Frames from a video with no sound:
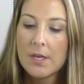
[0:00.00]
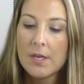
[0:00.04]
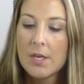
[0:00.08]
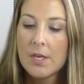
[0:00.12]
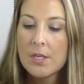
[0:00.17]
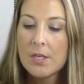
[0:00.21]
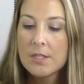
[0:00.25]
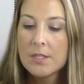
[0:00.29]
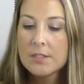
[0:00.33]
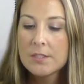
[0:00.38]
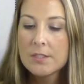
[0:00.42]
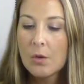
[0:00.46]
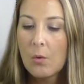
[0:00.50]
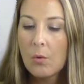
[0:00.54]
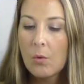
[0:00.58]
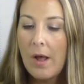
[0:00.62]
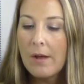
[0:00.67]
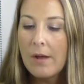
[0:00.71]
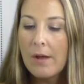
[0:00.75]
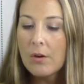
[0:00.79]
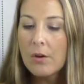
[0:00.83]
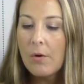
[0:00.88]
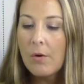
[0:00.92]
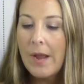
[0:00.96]
So
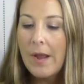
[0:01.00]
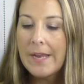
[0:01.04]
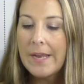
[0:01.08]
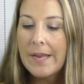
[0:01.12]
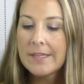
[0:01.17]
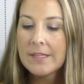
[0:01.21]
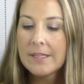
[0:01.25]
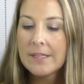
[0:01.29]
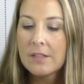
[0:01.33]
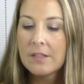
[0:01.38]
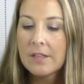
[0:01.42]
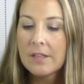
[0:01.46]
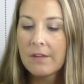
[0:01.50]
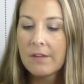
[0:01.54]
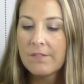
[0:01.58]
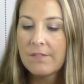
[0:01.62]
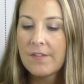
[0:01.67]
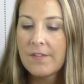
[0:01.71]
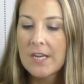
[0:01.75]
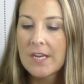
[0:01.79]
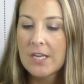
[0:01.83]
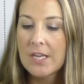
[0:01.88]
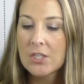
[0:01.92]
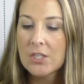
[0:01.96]
I'll go ahead and click
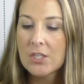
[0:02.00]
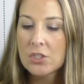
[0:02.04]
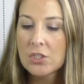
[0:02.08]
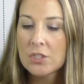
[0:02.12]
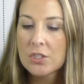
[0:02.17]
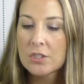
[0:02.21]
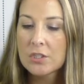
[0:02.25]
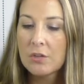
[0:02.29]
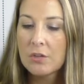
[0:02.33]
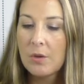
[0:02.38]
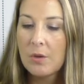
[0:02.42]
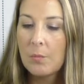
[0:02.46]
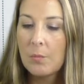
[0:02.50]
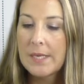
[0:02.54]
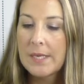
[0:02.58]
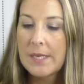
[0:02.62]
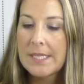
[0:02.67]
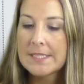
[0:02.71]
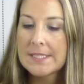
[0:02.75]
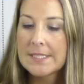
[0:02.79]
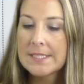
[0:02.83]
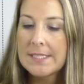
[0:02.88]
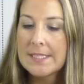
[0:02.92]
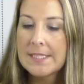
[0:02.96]
finish so that we can
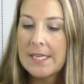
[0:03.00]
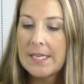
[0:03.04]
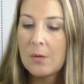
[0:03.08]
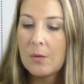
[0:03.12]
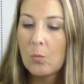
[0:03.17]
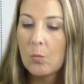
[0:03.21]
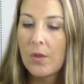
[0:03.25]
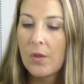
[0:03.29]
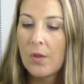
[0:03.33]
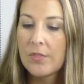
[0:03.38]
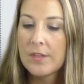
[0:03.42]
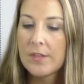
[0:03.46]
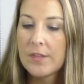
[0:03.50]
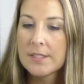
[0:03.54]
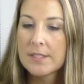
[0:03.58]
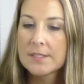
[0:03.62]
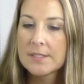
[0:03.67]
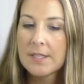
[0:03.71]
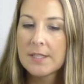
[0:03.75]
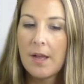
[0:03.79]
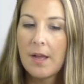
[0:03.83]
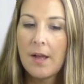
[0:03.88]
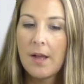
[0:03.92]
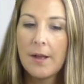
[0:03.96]
see what this
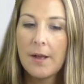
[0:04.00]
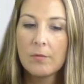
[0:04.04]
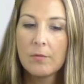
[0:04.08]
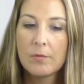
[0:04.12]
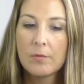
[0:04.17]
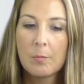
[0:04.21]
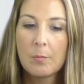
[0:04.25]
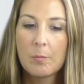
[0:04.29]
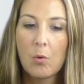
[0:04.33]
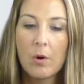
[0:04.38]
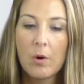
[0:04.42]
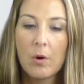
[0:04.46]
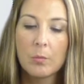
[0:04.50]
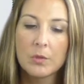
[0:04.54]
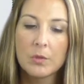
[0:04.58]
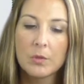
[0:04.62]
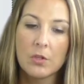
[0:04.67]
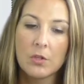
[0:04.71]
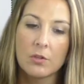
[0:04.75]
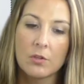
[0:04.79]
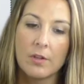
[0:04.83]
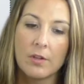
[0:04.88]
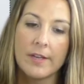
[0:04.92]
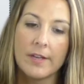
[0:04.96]
report would
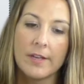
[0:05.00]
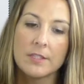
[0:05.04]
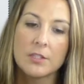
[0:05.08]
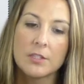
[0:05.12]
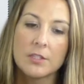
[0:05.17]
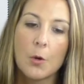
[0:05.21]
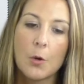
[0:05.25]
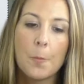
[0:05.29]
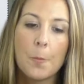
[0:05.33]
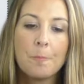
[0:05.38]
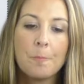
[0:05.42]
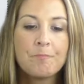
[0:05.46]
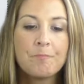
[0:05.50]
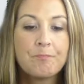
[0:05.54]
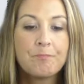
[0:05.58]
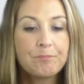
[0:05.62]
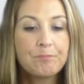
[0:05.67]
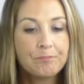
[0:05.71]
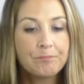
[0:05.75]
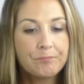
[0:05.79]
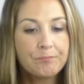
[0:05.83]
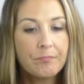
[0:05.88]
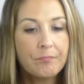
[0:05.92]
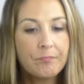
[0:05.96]
look like. So
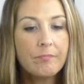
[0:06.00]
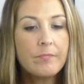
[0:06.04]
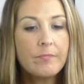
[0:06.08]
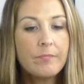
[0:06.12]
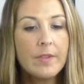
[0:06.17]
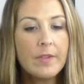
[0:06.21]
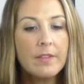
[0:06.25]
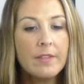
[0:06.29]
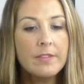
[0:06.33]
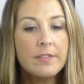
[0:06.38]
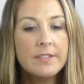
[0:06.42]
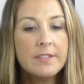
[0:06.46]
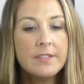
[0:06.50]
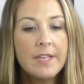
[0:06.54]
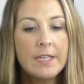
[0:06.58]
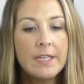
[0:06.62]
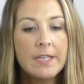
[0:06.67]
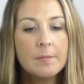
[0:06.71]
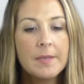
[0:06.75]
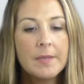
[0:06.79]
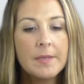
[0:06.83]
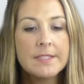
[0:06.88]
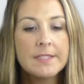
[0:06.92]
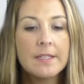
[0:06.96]
the
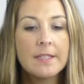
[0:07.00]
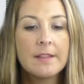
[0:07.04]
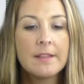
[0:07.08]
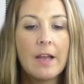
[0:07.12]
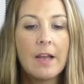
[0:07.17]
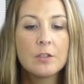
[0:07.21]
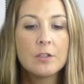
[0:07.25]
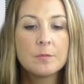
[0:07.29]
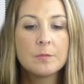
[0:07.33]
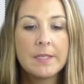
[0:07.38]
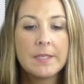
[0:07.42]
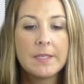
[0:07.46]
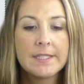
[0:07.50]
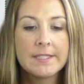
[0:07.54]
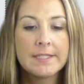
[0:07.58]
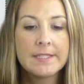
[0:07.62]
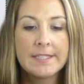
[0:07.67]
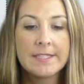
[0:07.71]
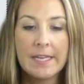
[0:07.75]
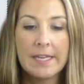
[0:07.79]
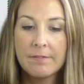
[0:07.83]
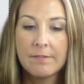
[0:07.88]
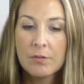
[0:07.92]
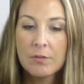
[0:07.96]
database allows me to
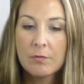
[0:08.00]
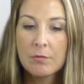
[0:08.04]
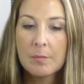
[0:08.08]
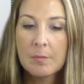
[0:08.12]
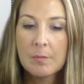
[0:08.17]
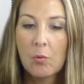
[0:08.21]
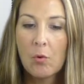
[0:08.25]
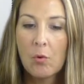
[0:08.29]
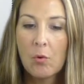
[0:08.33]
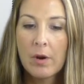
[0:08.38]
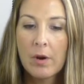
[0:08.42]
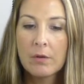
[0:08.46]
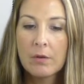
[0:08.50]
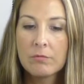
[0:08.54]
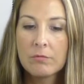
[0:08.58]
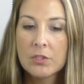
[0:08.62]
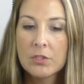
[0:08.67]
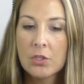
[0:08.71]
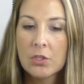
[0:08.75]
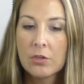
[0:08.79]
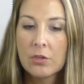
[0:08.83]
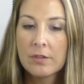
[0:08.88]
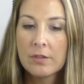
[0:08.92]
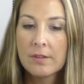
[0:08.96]
save the report and
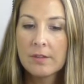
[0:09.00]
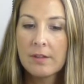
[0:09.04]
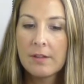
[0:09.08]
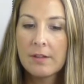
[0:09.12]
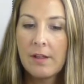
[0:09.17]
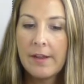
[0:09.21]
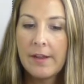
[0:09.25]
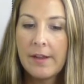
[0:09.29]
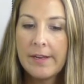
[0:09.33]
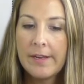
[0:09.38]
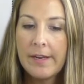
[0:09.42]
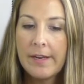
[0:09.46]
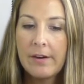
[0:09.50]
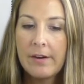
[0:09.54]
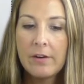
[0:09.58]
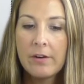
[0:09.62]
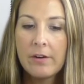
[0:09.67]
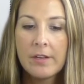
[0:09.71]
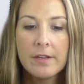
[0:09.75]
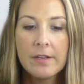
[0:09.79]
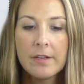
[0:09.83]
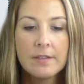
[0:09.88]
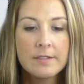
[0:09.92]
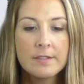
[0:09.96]
return to the client
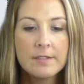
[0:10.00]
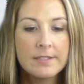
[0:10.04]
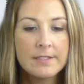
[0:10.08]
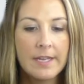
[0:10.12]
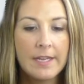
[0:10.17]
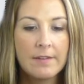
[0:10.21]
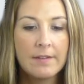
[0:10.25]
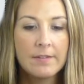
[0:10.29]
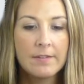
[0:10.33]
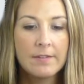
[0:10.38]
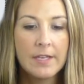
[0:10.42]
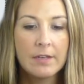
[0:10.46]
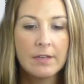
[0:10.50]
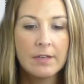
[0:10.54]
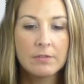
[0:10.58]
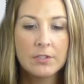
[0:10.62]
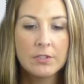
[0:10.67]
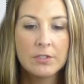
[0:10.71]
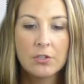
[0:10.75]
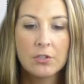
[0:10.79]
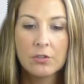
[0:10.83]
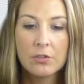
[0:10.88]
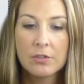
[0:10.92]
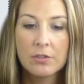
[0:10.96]
area, save it and
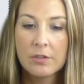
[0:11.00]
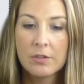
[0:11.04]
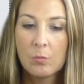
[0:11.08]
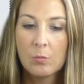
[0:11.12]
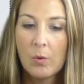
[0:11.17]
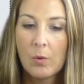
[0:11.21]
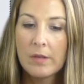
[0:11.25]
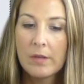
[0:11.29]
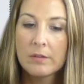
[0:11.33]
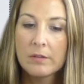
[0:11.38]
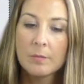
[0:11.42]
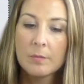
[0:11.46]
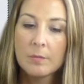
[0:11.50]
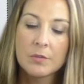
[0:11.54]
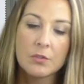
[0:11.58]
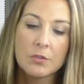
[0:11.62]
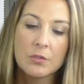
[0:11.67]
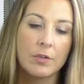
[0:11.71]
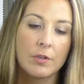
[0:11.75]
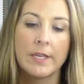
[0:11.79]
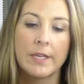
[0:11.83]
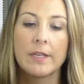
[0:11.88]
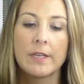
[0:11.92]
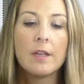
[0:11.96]
return to the welcome
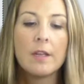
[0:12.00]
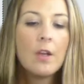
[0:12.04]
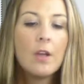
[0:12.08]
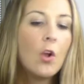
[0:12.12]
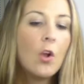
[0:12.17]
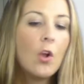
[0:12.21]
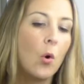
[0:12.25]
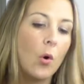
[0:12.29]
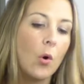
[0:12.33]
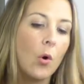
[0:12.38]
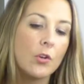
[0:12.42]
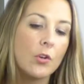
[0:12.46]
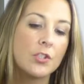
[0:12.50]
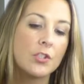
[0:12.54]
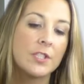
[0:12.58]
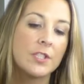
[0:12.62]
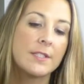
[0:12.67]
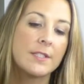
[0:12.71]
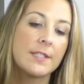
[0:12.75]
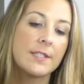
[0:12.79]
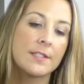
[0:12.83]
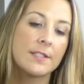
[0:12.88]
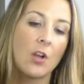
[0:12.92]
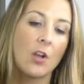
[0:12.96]
screen, or just
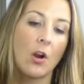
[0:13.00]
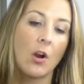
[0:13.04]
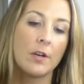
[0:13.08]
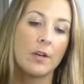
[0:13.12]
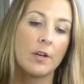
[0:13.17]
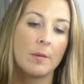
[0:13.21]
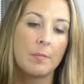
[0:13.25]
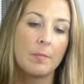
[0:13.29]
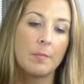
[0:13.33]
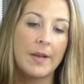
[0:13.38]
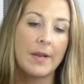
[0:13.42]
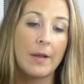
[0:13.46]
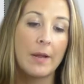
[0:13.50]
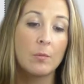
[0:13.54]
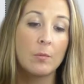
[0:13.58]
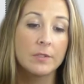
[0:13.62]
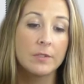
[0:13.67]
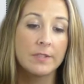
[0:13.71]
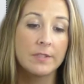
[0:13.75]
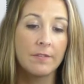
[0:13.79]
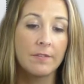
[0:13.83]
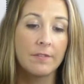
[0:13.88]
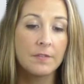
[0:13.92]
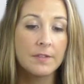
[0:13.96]
discard it. But I will
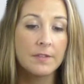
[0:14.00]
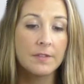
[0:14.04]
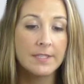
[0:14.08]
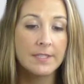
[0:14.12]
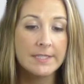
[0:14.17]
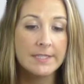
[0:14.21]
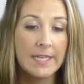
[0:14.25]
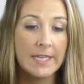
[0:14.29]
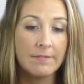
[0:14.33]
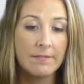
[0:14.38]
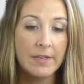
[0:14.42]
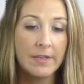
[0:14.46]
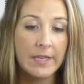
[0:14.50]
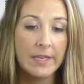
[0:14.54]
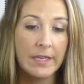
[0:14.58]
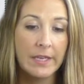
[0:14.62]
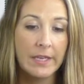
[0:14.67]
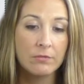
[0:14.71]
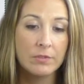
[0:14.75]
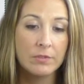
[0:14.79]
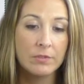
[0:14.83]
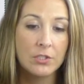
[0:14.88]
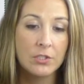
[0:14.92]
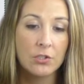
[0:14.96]
definitely save it and
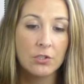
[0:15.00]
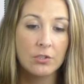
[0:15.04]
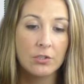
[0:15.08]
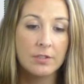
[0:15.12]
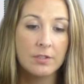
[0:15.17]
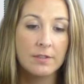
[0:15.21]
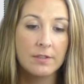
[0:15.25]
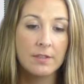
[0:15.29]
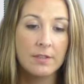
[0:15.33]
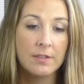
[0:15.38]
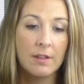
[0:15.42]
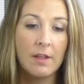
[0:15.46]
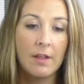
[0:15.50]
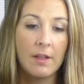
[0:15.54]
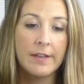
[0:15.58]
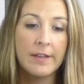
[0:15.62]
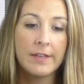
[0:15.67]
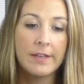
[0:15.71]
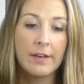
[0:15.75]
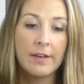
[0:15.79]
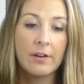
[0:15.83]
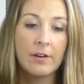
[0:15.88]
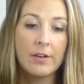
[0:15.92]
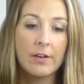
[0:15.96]
return to the client
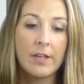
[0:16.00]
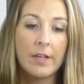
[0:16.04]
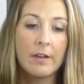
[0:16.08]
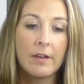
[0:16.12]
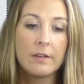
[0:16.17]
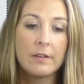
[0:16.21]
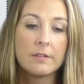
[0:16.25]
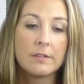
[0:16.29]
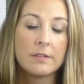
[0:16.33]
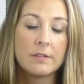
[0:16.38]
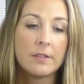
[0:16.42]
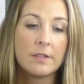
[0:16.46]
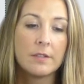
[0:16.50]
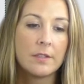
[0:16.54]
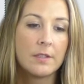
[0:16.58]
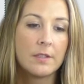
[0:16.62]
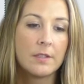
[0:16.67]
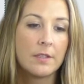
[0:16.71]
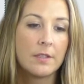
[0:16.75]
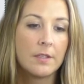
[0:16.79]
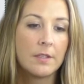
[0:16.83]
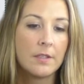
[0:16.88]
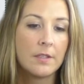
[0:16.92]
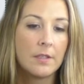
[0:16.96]
area.
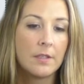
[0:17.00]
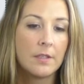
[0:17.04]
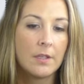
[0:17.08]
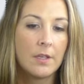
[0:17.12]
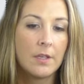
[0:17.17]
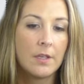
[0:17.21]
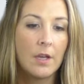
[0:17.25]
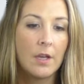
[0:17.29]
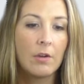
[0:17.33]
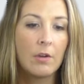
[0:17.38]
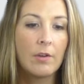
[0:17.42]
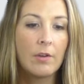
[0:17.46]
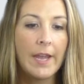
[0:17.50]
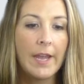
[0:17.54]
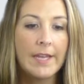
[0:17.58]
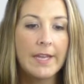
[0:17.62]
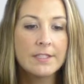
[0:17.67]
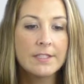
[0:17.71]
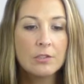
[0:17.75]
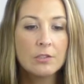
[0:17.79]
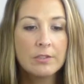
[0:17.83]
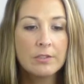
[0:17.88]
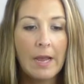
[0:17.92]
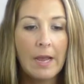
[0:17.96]
Okay, and
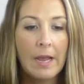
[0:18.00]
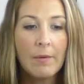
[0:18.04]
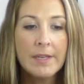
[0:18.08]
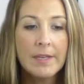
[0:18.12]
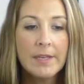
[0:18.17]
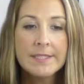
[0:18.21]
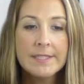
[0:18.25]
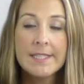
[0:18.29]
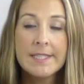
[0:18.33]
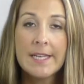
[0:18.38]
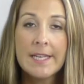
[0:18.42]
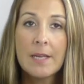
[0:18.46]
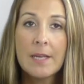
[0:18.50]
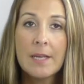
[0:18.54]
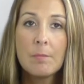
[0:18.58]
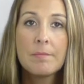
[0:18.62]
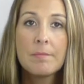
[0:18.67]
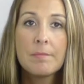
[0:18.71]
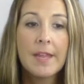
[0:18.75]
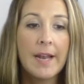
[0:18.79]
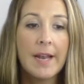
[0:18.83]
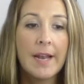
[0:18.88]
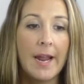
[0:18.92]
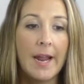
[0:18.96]
so now I see
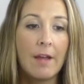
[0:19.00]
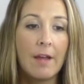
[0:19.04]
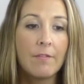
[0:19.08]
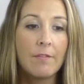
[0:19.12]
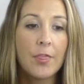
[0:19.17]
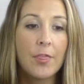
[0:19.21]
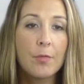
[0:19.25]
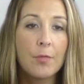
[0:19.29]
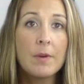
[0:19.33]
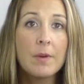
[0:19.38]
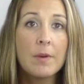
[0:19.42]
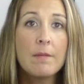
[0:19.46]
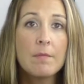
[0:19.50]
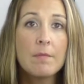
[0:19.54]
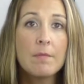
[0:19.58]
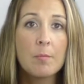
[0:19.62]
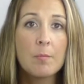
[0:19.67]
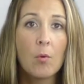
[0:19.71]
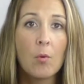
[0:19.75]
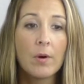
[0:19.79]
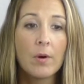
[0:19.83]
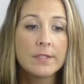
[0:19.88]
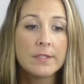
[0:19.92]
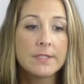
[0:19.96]
that I have 3
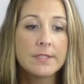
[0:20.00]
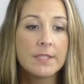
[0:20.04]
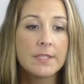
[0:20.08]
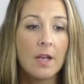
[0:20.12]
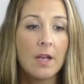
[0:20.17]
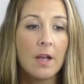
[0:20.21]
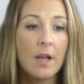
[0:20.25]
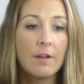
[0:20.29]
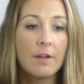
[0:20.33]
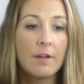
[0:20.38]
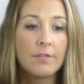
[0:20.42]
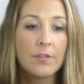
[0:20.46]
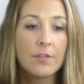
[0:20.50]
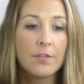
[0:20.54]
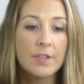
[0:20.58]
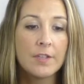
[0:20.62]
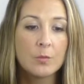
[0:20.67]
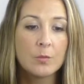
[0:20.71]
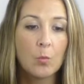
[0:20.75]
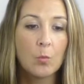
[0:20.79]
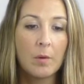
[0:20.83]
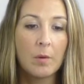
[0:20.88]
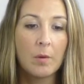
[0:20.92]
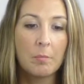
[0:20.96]
reports for this
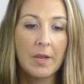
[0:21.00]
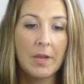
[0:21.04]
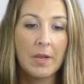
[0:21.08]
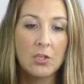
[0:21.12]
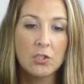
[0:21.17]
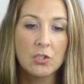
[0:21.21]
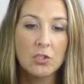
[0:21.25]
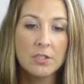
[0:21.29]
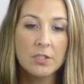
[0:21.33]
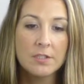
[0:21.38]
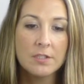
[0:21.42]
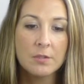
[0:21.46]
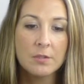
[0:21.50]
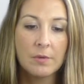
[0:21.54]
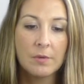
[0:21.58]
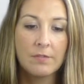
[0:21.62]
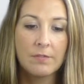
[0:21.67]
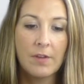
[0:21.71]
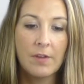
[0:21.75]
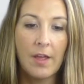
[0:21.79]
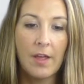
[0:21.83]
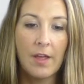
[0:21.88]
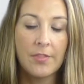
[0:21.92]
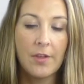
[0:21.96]
one patient. So we've
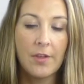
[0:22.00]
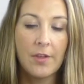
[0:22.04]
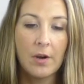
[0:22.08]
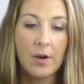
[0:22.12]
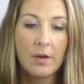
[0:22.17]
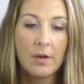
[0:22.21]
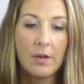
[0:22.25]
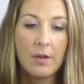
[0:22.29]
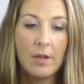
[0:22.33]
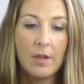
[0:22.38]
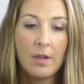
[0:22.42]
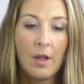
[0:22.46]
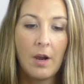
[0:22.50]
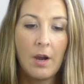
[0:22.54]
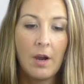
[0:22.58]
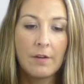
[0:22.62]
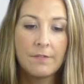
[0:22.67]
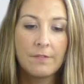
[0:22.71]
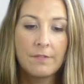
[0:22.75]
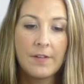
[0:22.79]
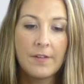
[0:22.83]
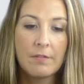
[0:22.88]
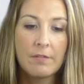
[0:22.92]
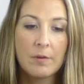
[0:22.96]
got our
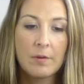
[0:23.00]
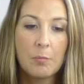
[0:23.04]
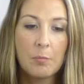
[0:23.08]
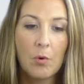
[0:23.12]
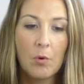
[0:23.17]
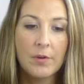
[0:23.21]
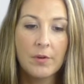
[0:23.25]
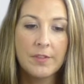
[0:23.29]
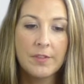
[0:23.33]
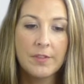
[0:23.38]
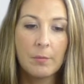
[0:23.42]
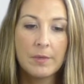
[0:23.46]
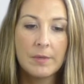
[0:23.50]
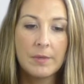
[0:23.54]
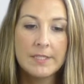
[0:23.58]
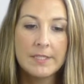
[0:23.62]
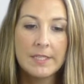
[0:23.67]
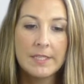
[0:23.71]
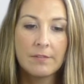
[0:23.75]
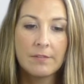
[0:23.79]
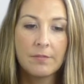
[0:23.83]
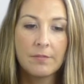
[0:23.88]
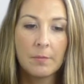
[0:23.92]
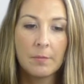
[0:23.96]
fit report that we
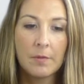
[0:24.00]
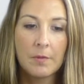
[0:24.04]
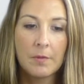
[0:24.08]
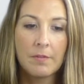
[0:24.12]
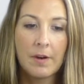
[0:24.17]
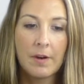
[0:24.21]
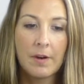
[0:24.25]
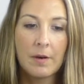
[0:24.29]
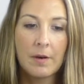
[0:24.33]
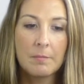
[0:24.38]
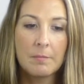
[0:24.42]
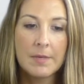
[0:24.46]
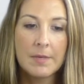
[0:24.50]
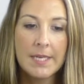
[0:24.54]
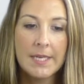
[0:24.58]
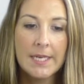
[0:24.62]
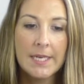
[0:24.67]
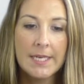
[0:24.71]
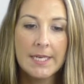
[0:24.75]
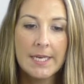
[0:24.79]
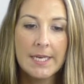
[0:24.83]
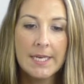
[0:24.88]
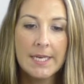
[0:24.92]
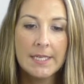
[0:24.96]
did from the very
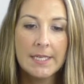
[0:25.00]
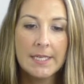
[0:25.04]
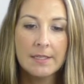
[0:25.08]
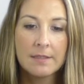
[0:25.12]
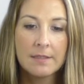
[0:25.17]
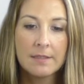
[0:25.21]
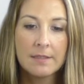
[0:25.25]
beginning.